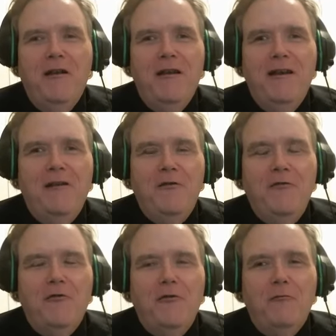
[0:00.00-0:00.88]
And
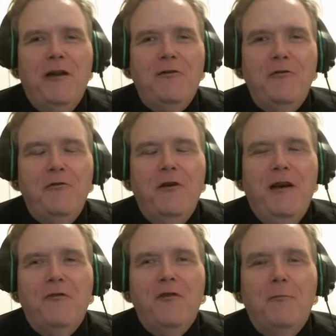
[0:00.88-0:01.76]
usually when I do
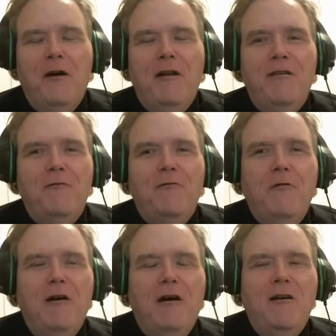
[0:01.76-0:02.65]
have somebody,
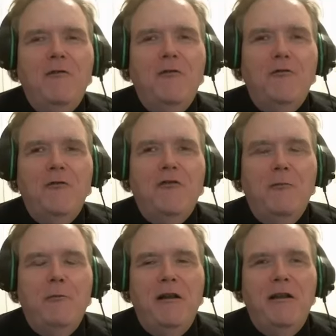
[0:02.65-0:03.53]
usually
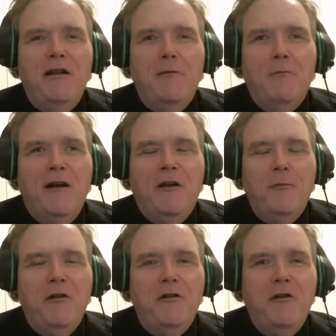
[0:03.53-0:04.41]
somebody in my
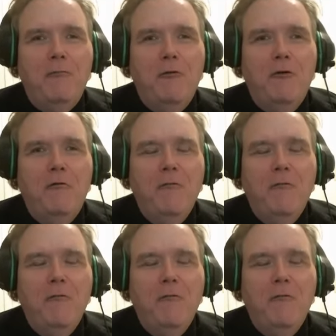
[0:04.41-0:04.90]
community will